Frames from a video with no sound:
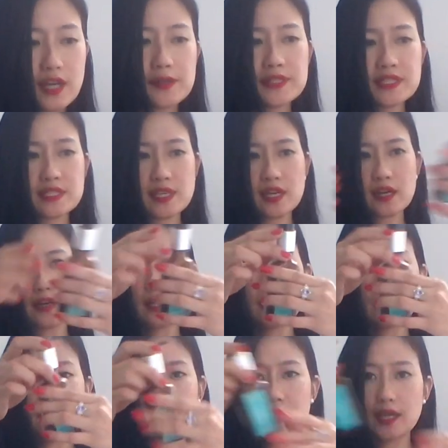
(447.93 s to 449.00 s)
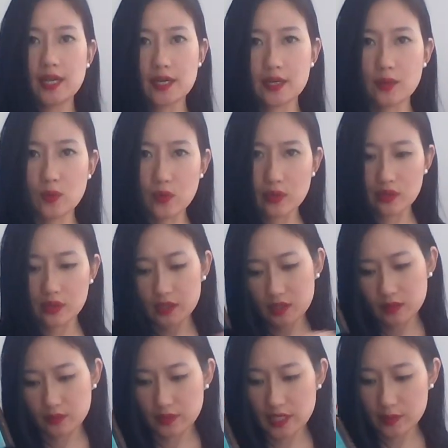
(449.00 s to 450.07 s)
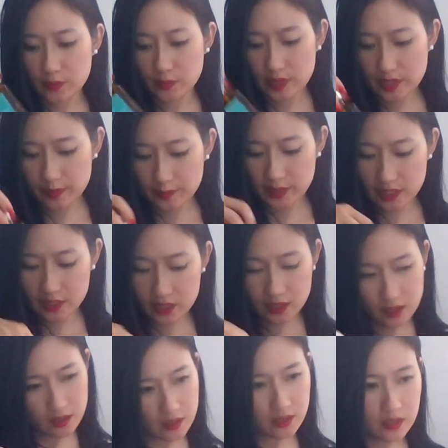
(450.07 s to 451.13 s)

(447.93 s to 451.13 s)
I always carry a hair oil around with me.